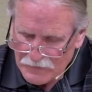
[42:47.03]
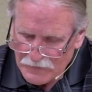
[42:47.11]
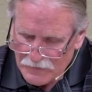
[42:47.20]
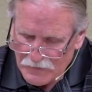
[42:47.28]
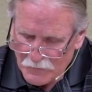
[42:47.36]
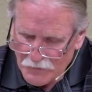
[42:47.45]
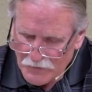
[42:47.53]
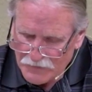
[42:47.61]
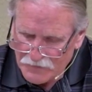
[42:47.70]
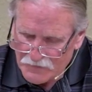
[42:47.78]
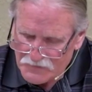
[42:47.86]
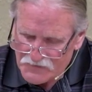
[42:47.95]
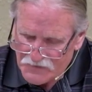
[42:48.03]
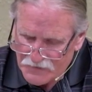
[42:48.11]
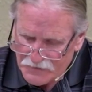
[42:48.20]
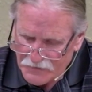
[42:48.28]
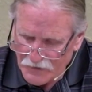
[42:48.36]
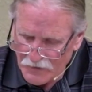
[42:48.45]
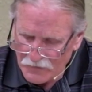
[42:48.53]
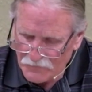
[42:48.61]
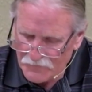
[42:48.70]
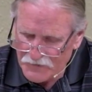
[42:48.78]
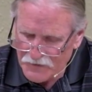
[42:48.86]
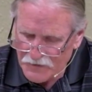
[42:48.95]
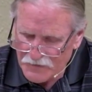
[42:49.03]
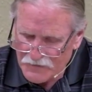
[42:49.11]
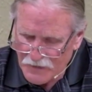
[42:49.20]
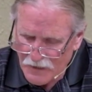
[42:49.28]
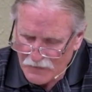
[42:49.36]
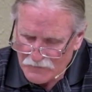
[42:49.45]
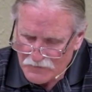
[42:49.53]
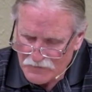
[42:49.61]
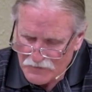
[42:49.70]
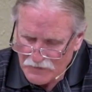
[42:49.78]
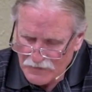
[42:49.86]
that he went into the citadel of the king's house